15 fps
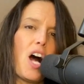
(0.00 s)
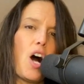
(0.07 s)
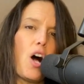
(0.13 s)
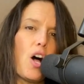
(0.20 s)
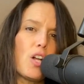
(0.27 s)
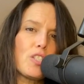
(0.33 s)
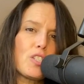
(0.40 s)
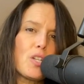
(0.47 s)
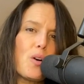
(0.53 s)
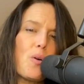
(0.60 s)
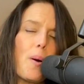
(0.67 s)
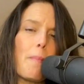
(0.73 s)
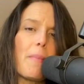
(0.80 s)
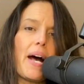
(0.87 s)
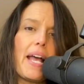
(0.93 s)

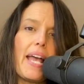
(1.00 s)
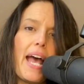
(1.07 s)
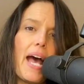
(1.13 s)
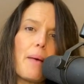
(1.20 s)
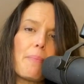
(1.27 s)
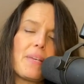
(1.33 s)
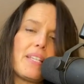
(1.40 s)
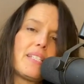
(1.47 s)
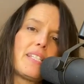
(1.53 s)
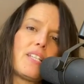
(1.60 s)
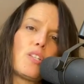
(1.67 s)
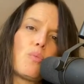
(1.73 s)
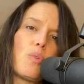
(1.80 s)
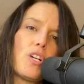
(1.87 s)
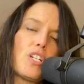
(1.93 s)
Also, my app is
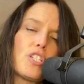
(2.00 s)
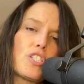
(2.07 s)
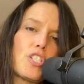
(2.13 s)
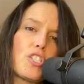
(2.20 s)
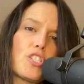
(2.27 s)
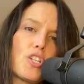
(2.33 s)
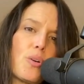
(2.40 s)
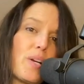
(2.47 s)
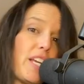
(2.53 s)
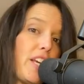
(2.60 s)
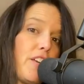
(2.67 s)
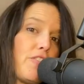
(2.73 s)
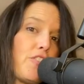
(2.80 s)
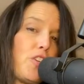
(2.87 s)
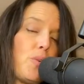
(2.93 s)
in the works, so
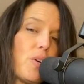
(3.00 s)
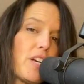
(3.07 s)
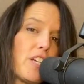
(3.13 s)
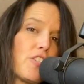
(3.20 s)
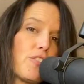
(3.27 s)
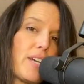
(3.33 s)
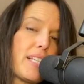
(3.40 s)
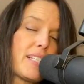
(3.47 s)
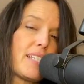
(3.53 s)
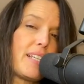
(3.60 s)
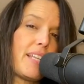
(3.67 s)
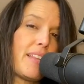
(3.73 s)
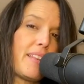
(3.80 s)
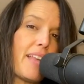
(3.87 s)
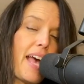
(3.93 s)
if you are interested
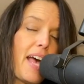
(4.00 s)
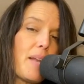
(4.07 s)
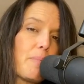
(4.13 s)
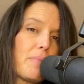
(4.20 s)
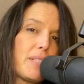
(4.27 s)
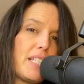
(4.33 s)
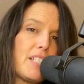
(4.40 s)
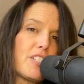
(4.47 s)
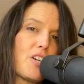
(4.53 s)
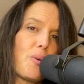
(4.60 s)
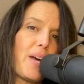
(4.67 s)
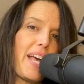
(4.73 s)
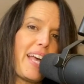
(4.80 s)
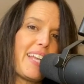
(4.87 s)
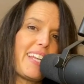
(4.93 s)
in that, please
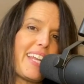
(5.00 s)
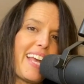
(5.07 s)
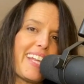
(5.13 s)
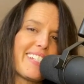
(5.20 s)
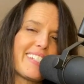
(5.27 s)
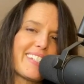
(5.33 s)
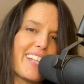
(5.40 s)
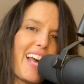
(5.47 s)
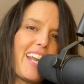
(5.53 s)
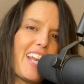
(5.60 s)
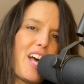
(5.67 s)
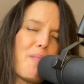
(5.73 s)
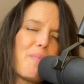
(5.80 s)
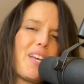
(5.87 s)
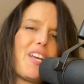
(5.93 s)
go ahead and sign
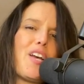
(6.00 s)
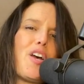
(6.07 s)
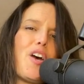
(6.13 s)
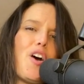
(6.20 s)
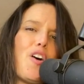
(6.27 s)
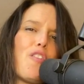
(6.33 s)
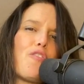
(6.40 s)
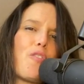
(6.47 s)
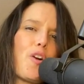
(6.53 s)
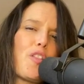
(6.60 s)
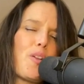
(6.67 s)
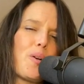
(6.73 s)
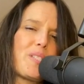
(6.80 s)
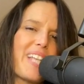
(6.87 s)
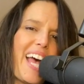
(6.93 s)
up for
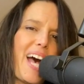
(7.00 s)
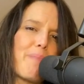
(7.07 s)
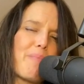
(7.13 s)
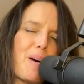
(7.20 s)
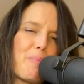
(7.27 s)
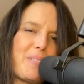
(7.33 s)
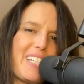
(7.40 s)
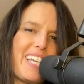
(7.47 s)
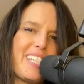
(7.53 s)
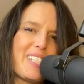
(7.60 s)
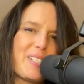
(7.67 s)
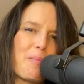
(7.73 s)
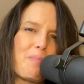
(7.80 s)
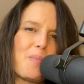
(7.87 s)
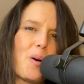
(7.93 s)
those app
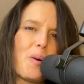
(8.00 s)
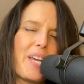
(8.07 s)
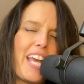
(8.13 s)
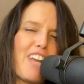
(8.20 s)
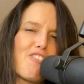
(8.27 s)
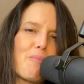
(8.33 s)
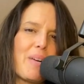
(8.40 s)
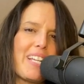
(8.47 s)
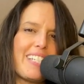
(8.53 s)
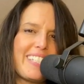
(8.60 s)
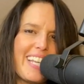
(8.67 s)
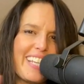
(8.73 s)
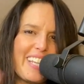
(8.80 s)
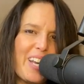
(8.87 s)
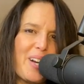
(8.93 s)
updates. Okay, everybody,
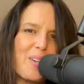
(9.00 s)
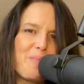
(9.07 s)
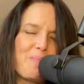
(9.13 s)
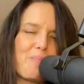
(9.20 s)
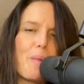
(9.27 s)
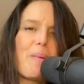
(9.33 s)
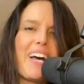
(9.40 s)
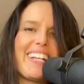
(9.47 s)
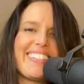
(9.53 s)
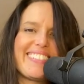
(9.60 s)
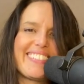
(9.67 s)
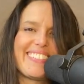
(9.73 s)
take care. Bye-bye.